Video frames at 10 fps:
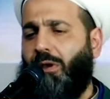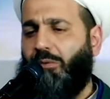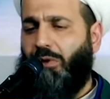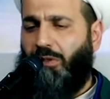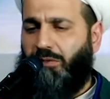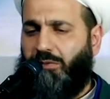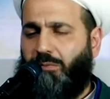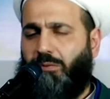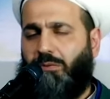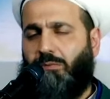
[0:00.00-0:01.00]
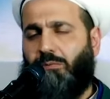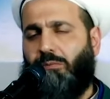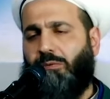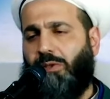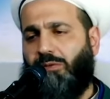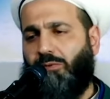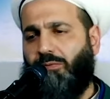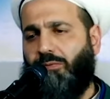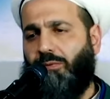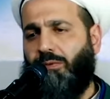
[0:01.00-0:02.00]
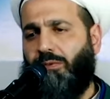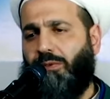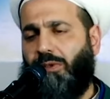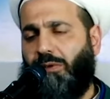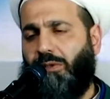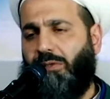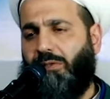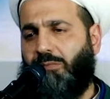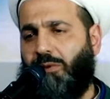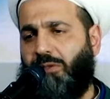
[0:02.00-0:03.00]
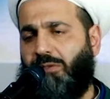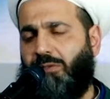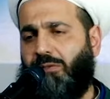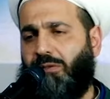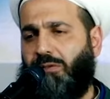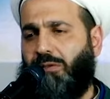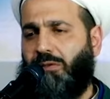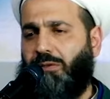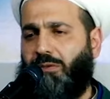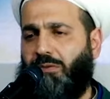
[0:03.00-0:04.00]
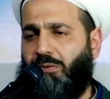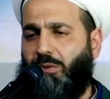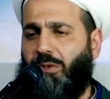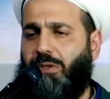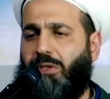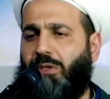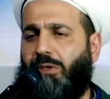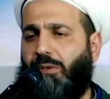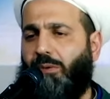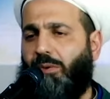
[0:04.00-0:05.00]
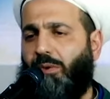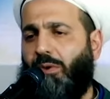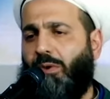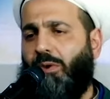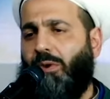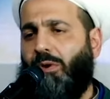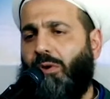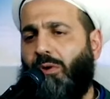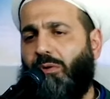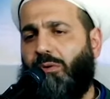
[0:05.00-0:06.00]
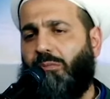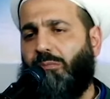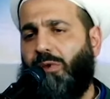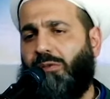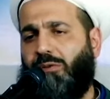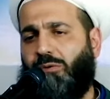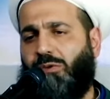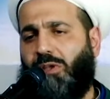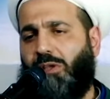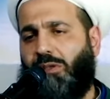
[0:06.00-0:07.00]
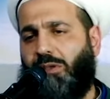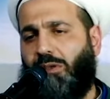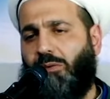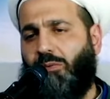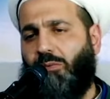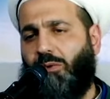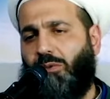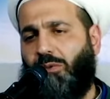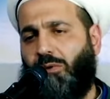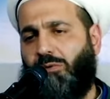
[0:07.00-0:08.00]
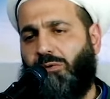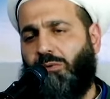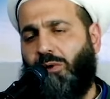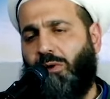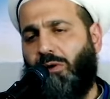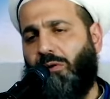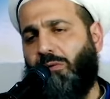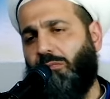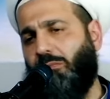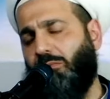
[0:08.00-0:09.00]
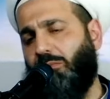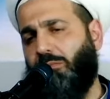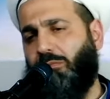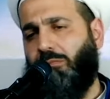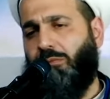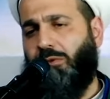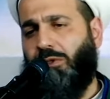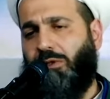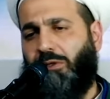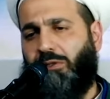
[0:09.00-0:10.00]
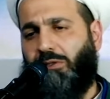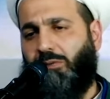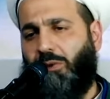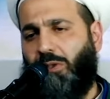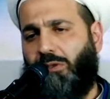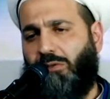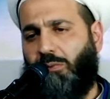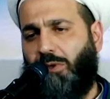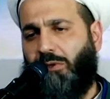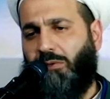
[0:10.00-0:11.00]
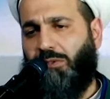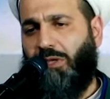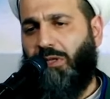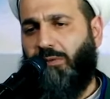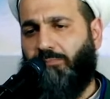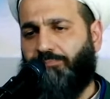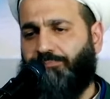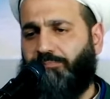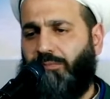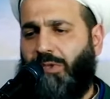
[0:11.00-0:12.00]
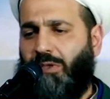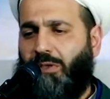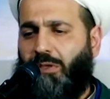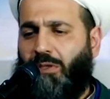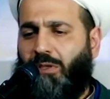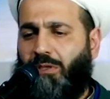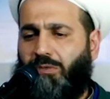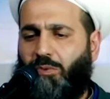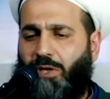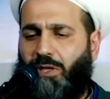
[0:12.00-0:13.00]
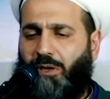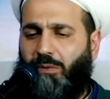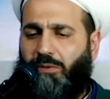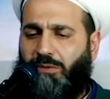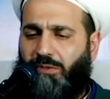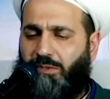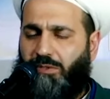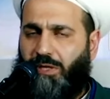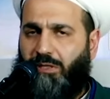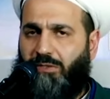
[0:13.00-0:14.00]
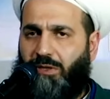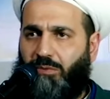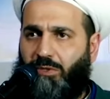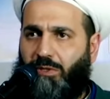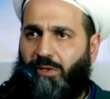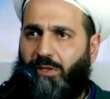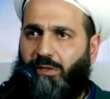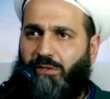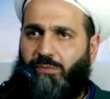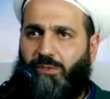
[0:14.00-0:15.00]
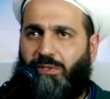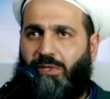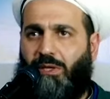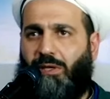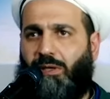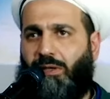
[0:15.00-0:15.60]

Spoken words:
how knowledgeable, and so forth. It is based solely on associating with those who are near and dear to Allah subhanahu wa ta'ala. That's why our Shaykh al-Tariqah al-Naqshbandiya